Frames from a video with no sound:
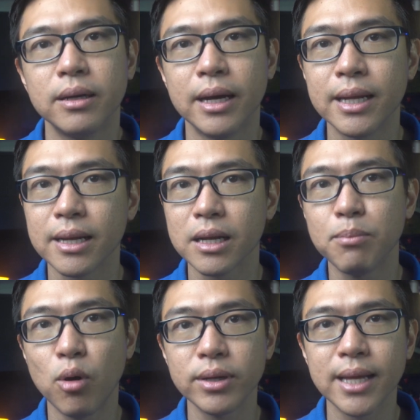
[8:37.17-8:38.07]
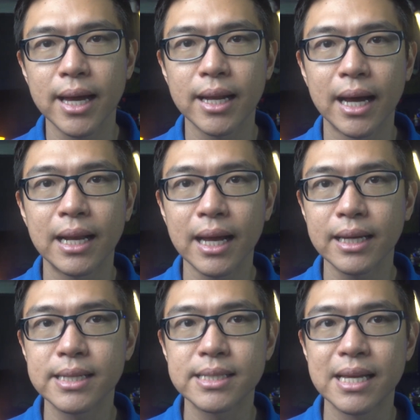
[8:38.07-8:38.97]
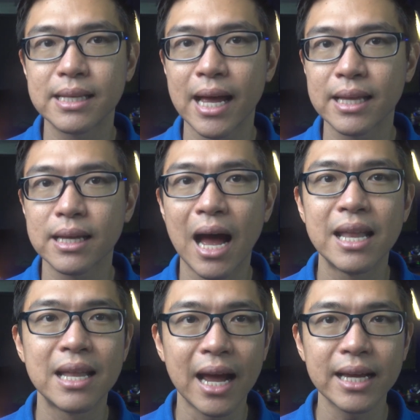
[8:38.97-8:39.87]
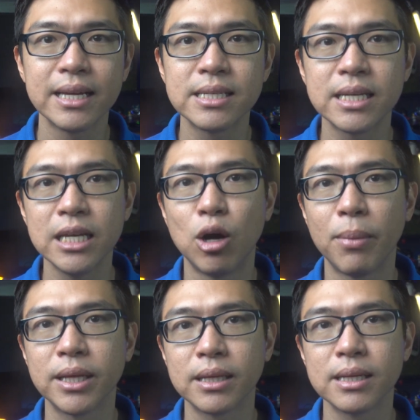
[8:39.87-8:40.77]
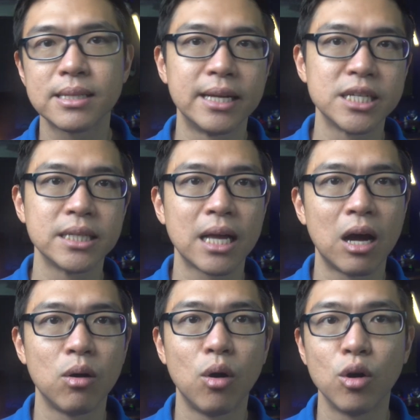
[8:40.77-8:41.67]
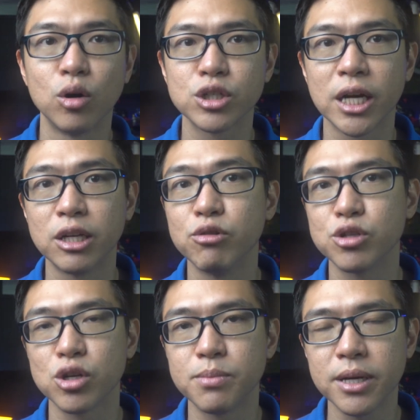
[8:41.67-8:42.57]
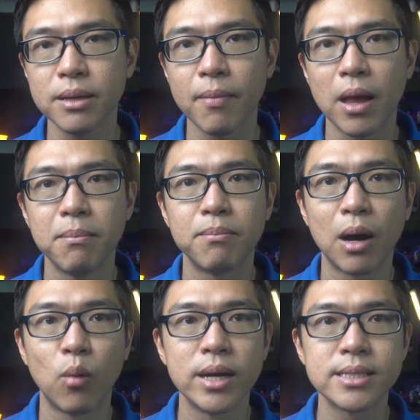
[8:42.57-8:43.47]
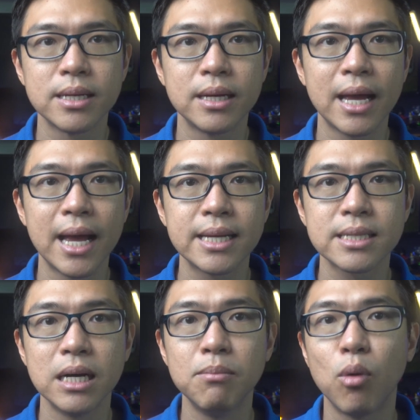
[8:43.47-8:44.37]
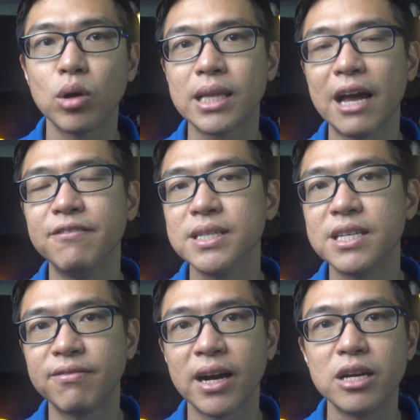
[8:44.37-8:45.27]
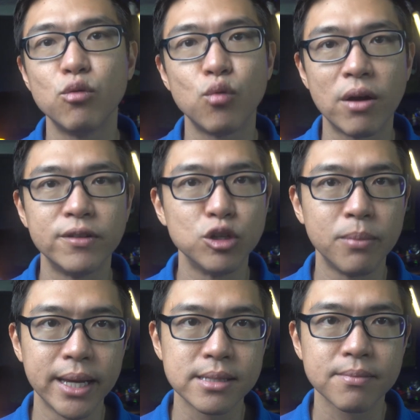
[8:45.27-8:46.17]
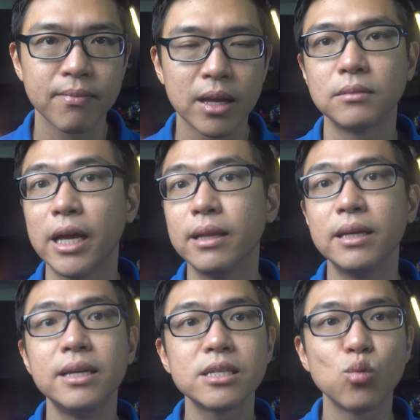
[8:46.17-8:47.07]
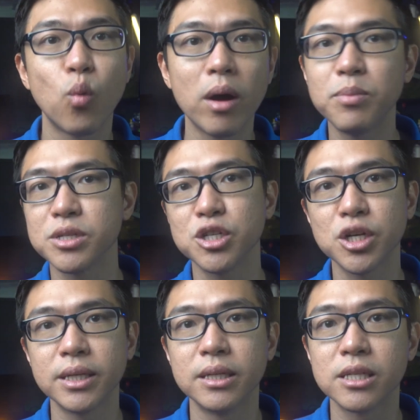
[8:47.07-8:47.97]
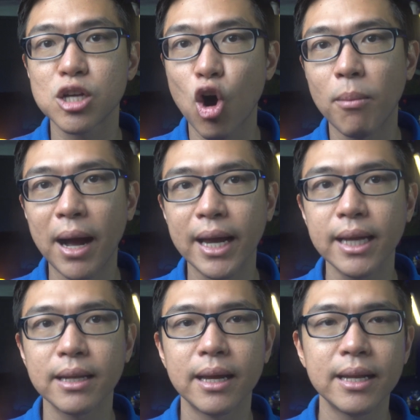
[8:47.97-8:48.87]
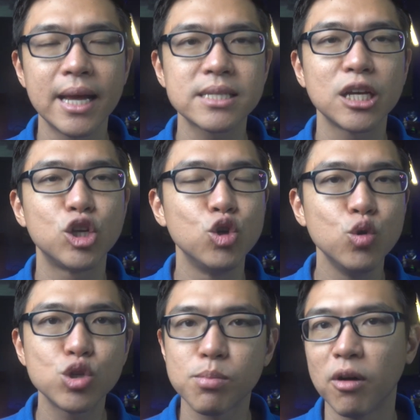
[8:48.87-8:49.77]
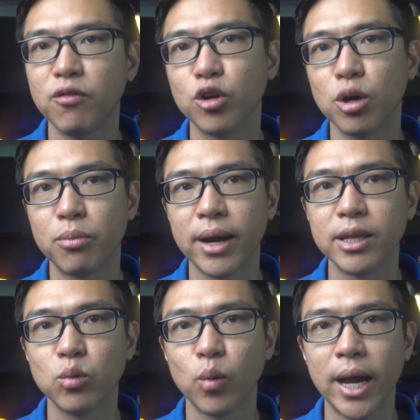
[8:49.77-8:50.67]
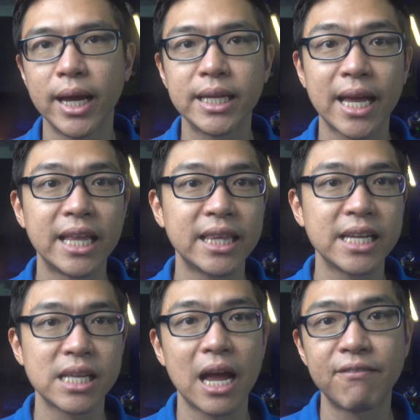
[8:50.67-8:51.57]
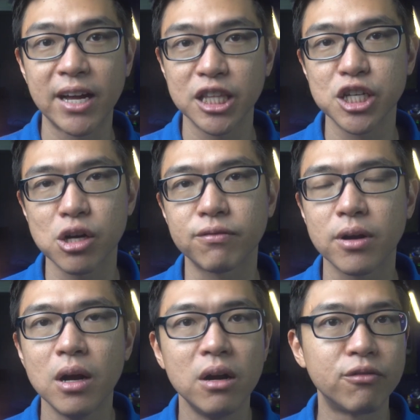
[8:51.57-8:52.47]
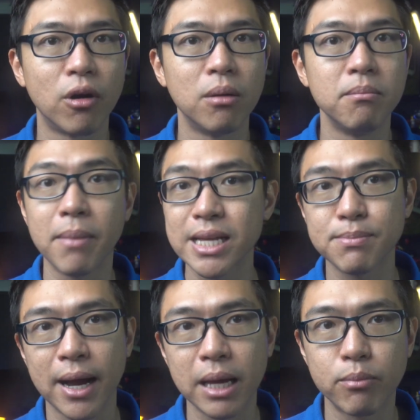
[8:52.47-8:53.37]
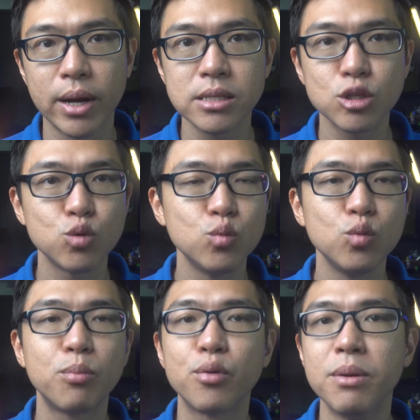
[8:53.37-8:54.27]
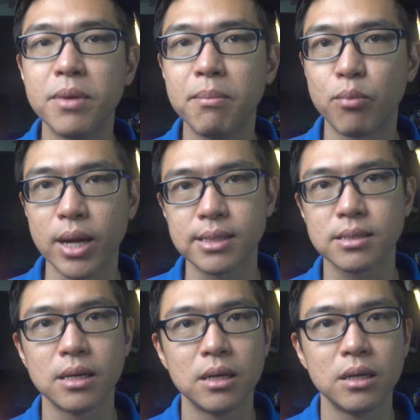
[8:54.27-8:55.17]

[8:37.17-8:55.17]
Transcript: And another point that I like is that unlike its key competitors like Qingdao or China Resource Beer, Budweiser has a more diversified revenue base. And it is well positioned in its core market and has a huge portfolio of brands where it can take advantage of, from mass market brands to premium brands.